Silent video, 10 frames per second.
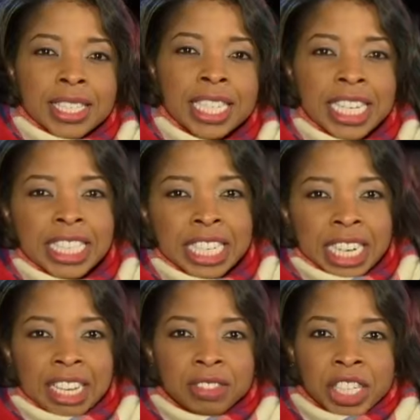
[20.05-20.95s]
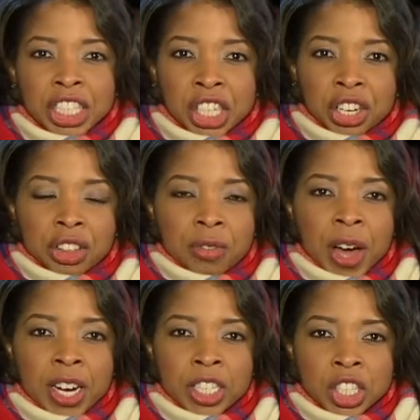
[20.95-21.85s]
Denise, good evening to you. The
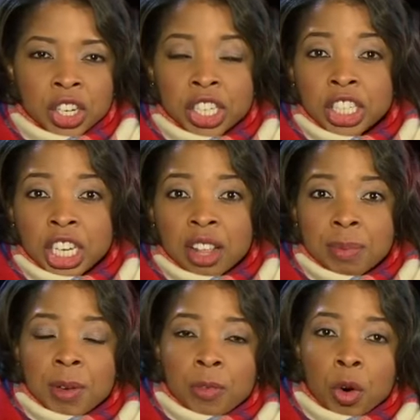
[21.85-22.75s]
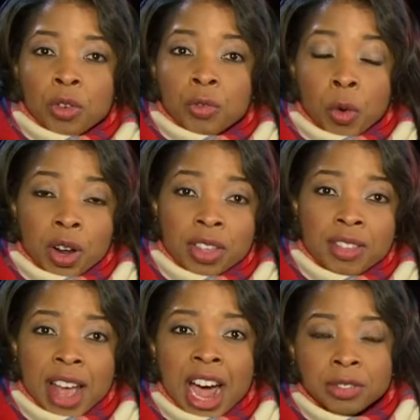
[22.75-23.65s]
fire started just before 4
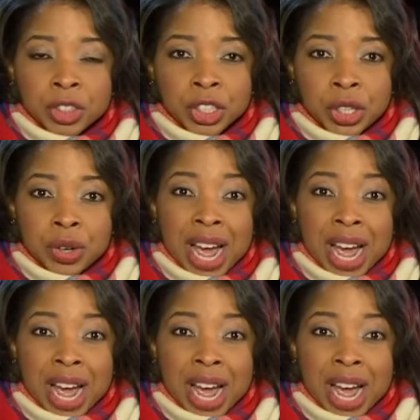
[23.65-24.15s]
this afternoon.